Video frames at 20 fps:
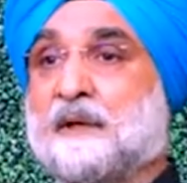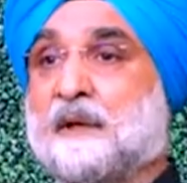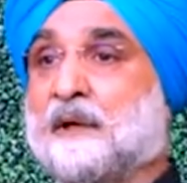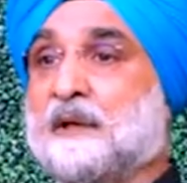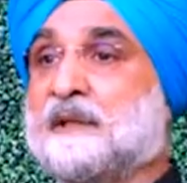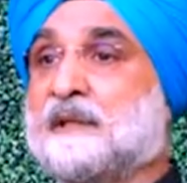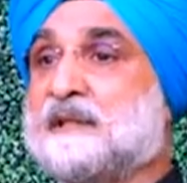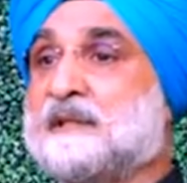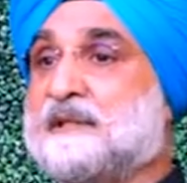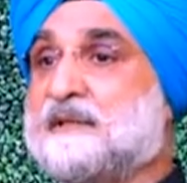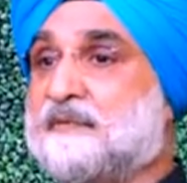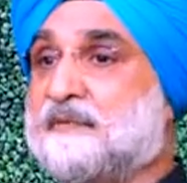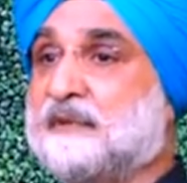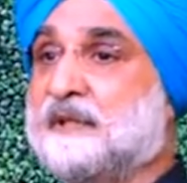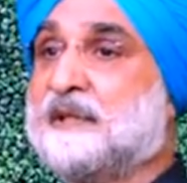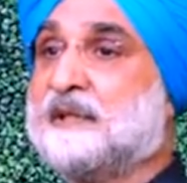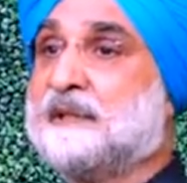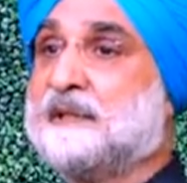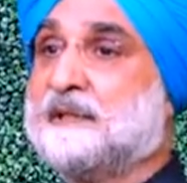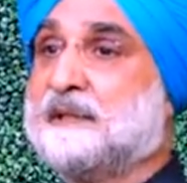
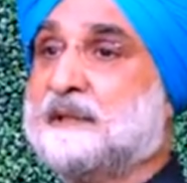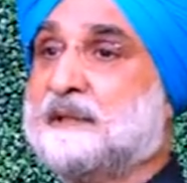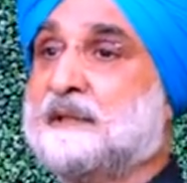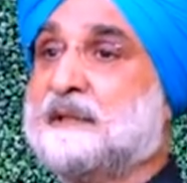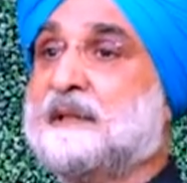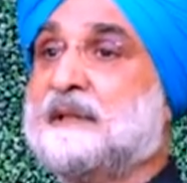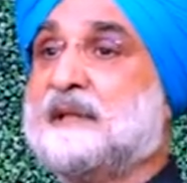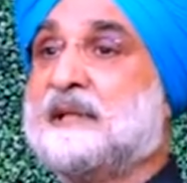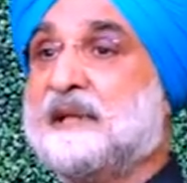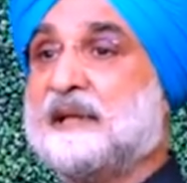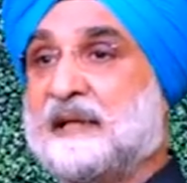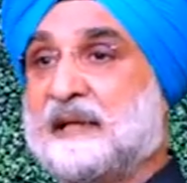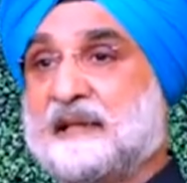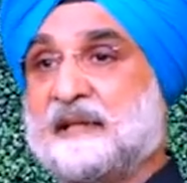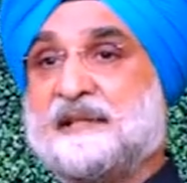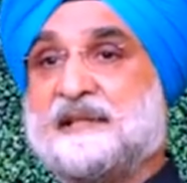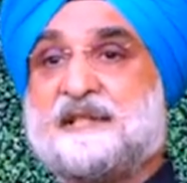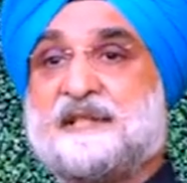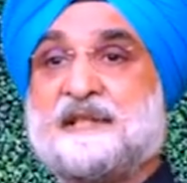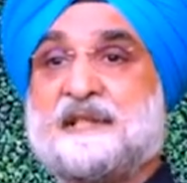worth
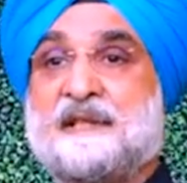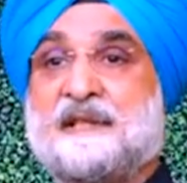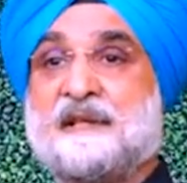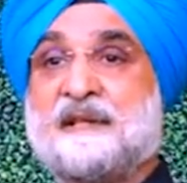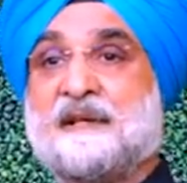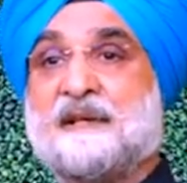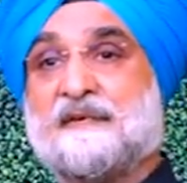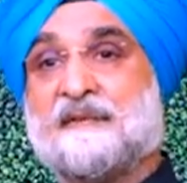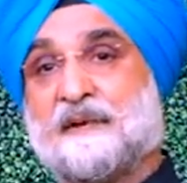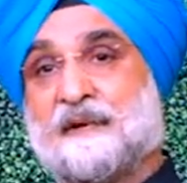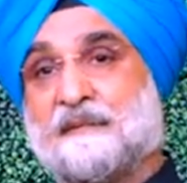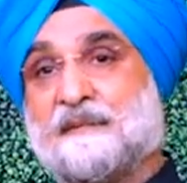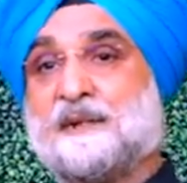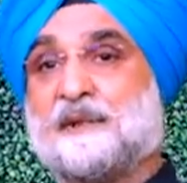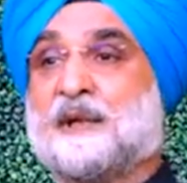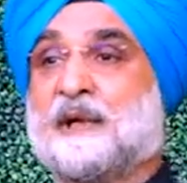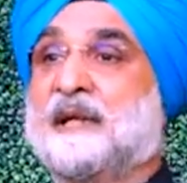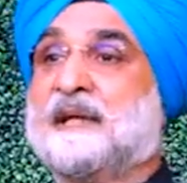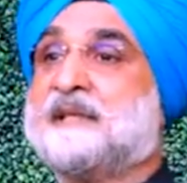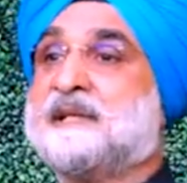LNG from the
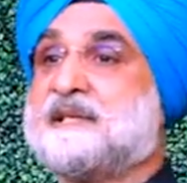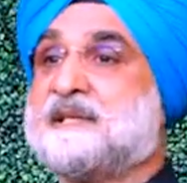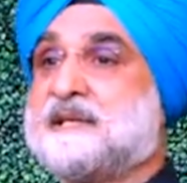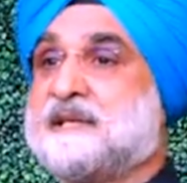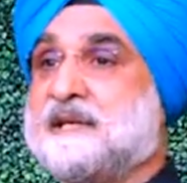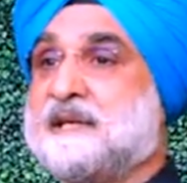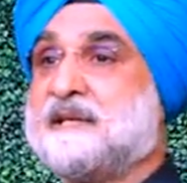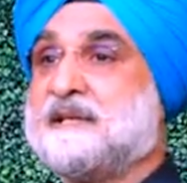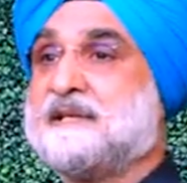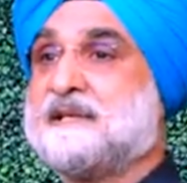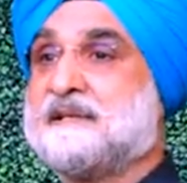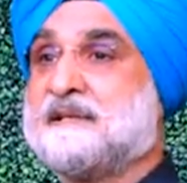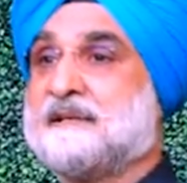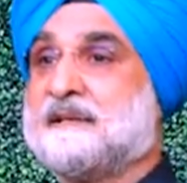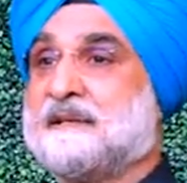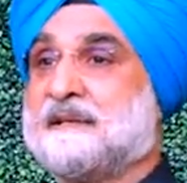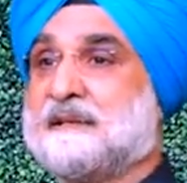United States.